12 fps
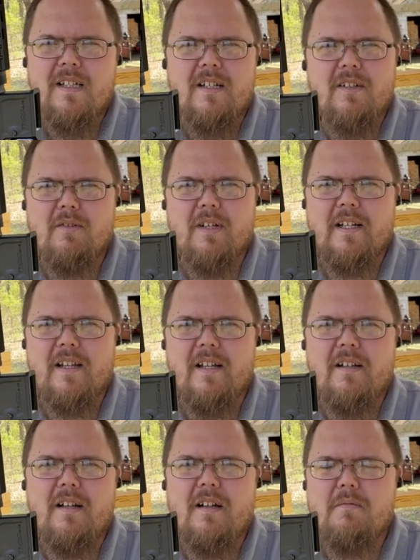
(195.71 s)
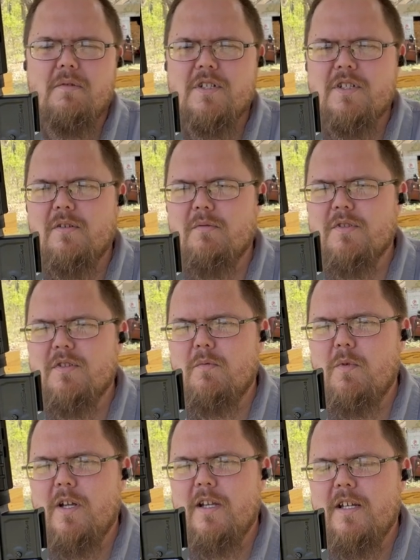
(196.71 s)
Don't like that. I wish there was a
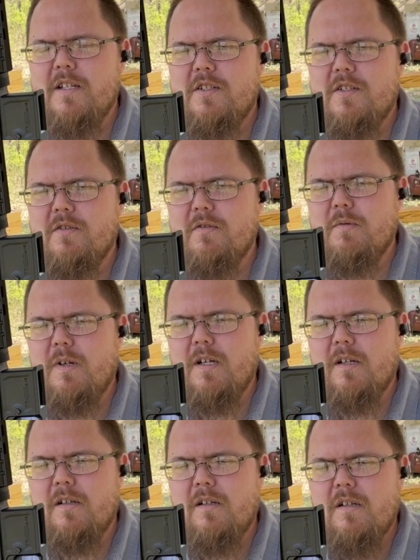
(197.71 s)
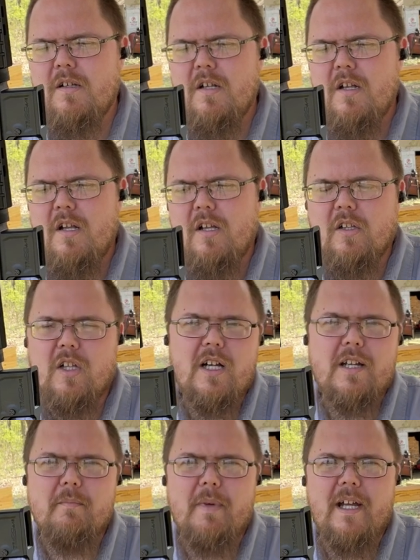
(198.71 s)
way to uh, lock
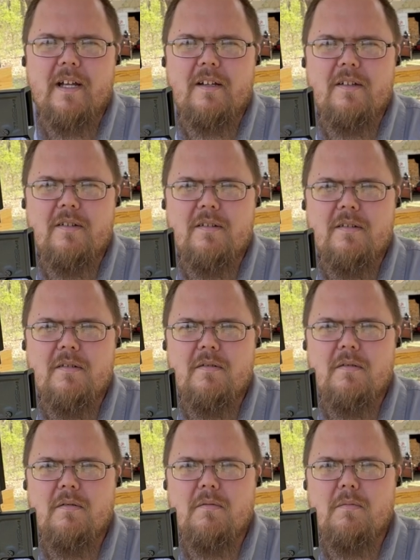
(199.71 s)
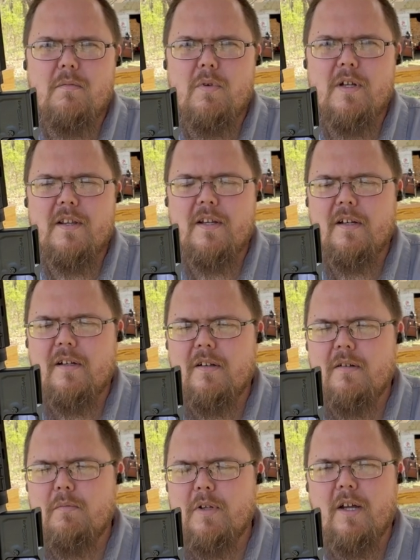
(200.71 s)
it back with uh,
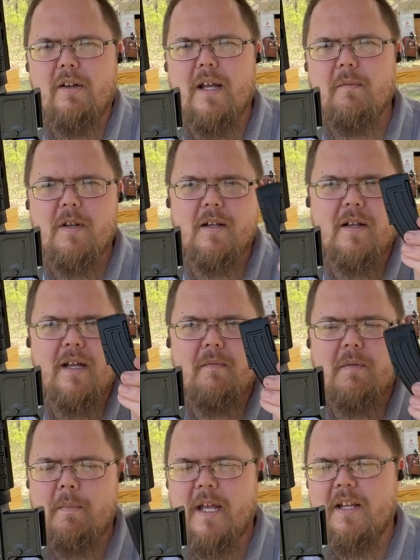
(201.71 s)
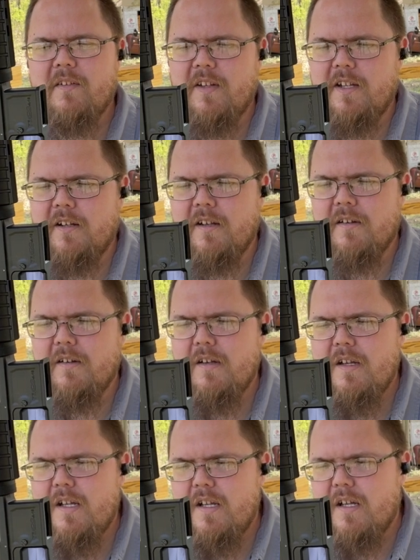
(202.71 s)
without having to have a magazine in it,
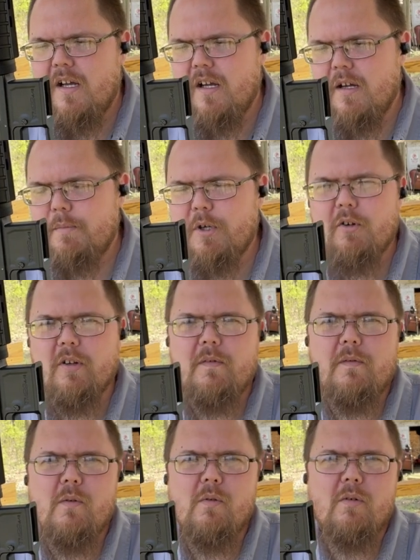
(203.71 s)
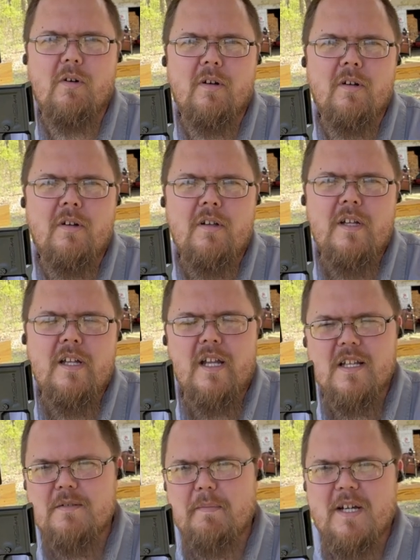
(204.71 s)
uh, purely for
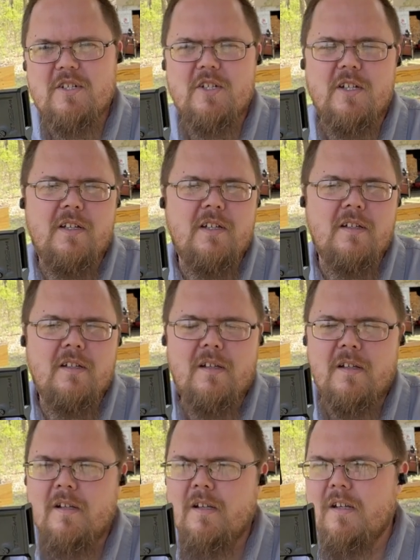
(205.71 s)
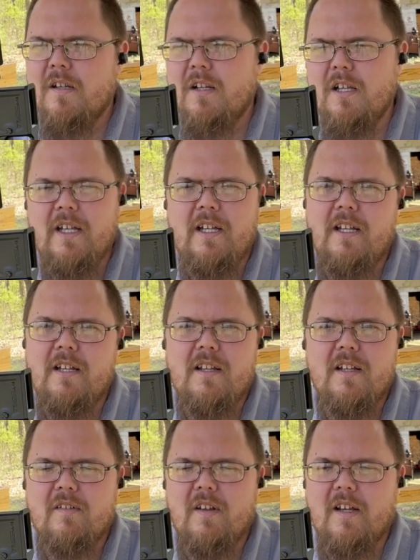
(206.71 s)
inspection, cleaning,
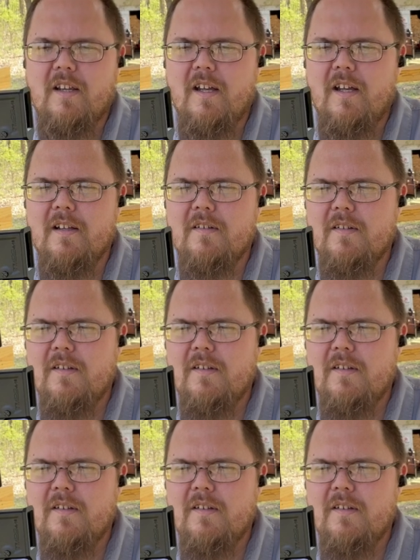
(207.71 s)
things like that.